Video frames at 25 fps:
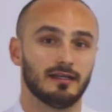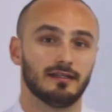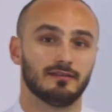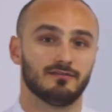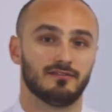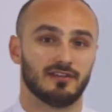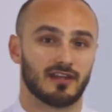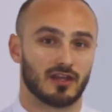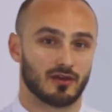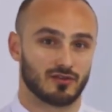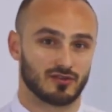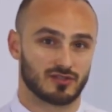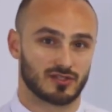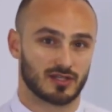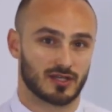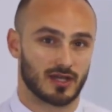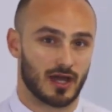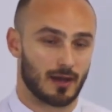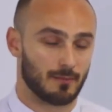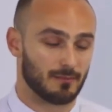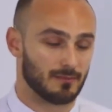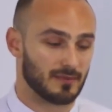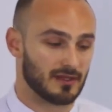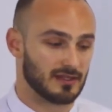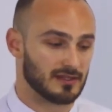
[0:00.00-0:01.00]
in
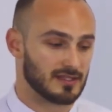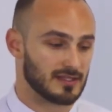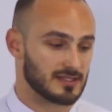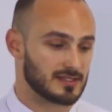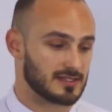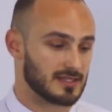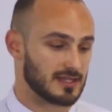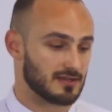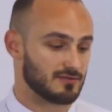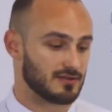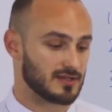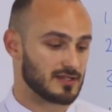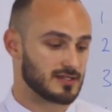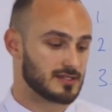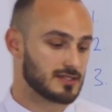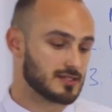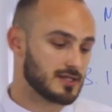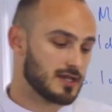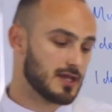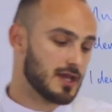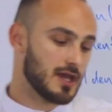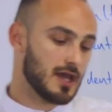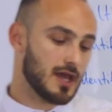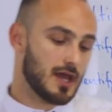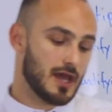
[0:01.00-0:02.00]
videos to come in this
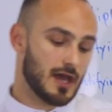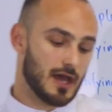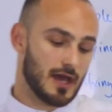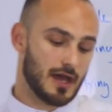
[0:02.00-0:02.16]
series.